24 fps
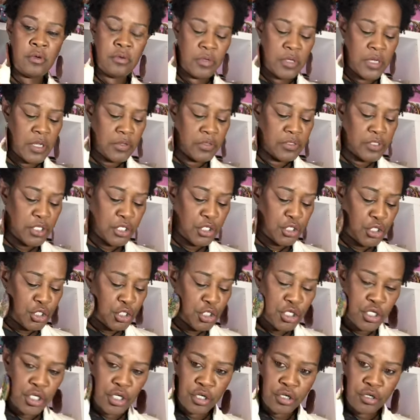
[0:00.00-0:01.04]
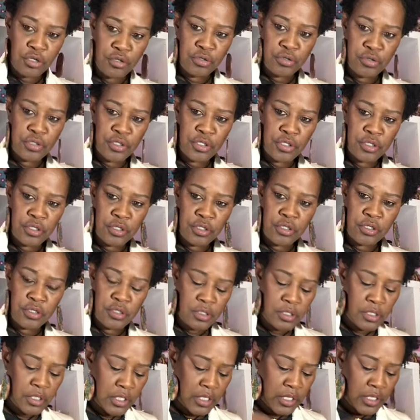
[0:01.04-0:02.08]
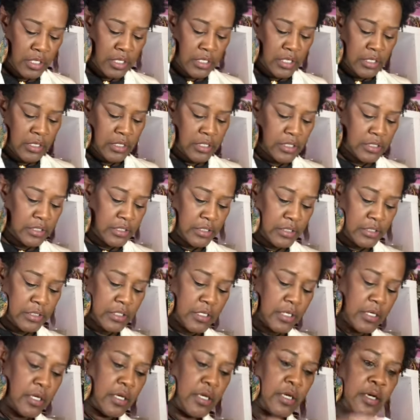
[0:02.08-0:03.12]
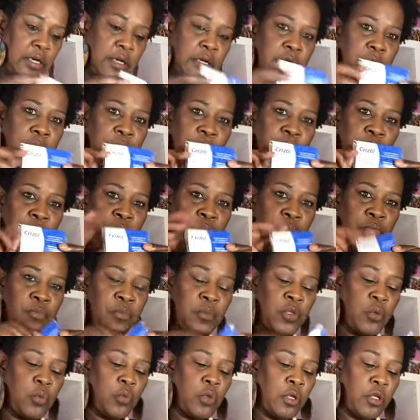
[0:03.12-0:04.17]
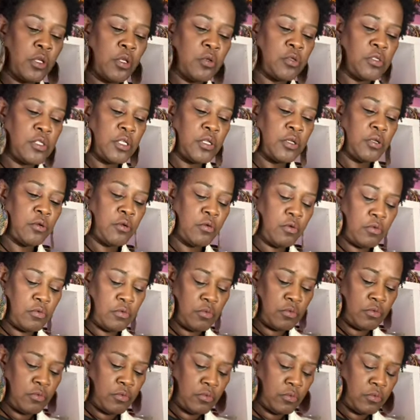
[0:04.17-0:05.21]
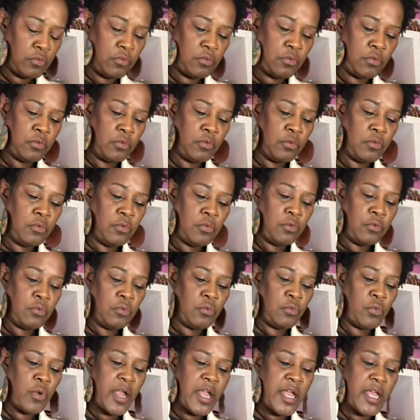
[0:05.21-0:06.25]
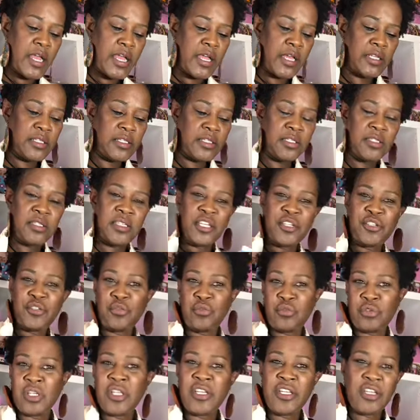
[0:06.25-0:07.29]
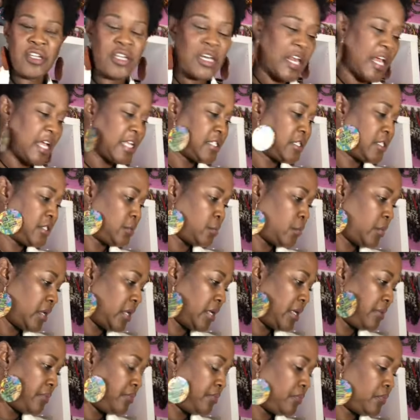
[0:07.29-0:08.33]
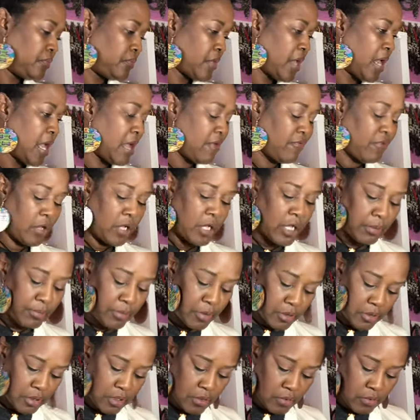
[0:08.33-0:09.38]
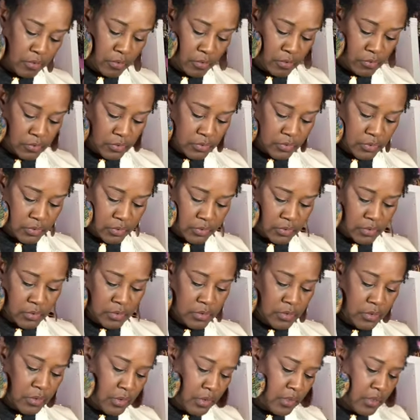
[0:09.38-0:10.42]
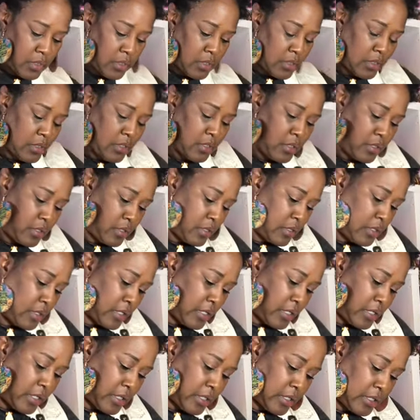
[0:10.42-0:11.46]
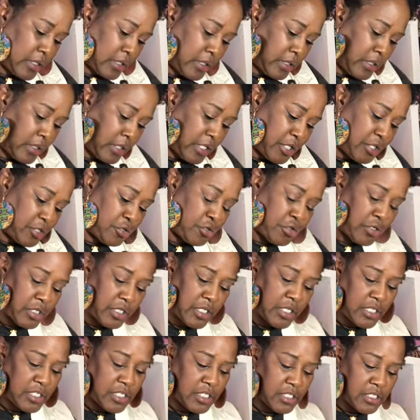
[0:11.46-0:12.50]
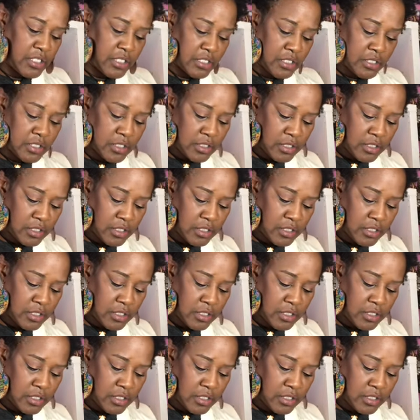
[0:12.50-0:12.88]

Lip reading: when I was at church. This is a one of those little rags that you clean your glasses with. I have a couple of those. Literally just,